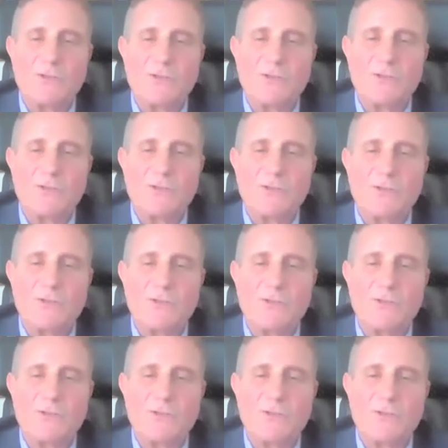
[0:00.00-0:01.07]
to
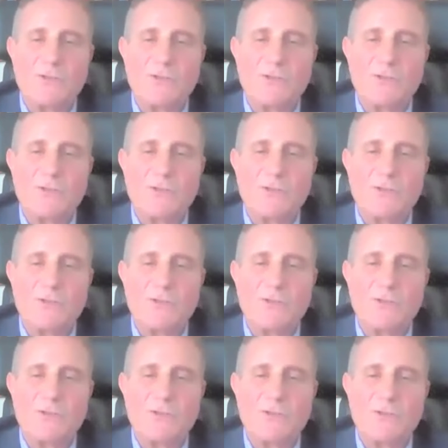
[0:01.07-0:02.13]
do is reduce